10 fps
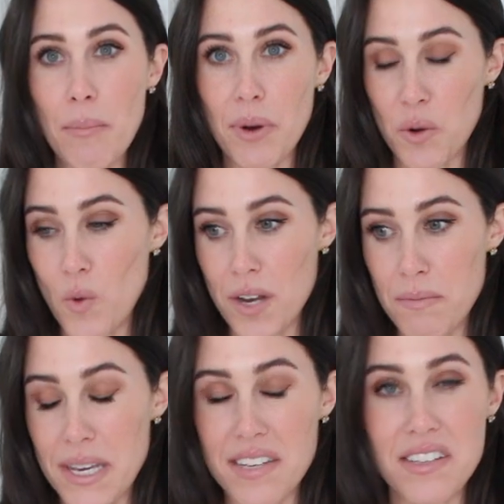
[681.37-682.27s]
but a
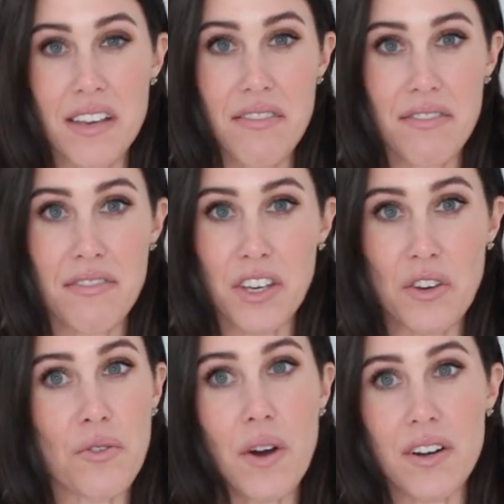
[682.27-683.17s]
one piece if
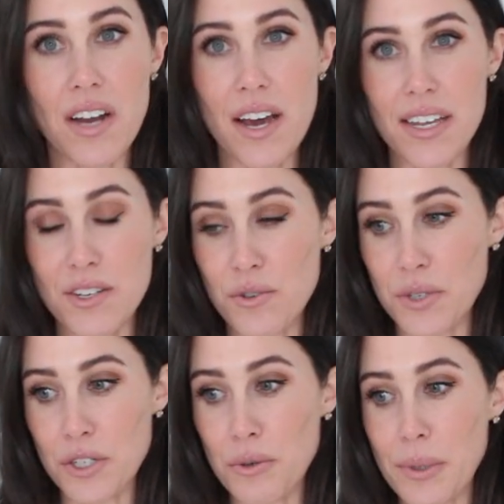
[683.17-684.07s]
you are not into
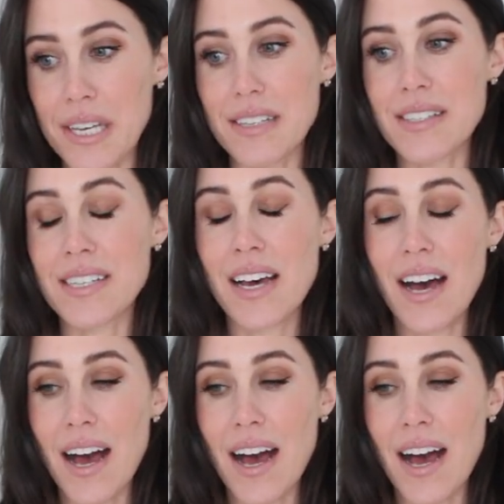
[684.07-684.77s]
a two piece.